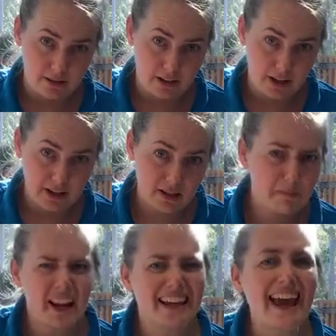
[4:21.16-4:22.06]
Okay, it's a bit
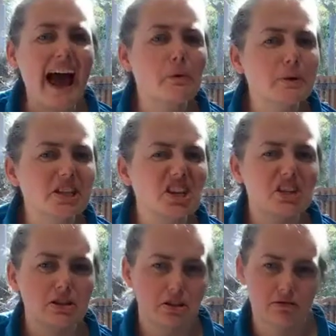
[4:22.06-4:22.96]
like cat
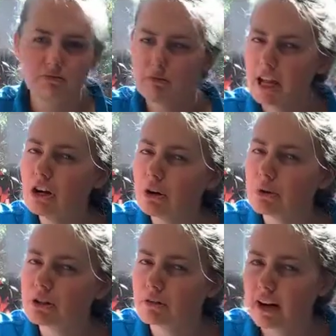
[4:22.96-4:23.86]
whiskers. They know
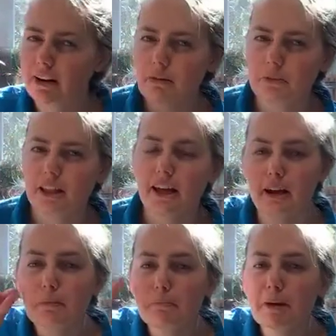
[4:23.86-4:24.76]
what's around it with their
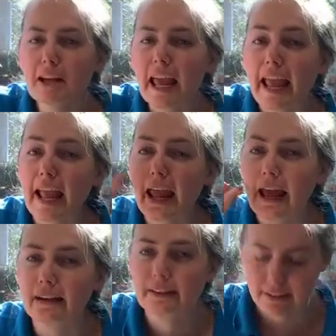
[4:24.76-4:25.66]
big hair.
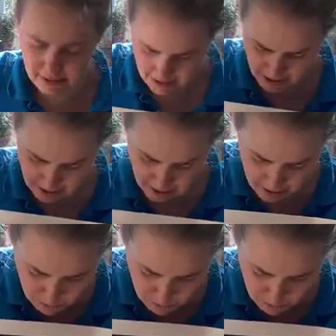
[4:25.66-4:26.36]
And that's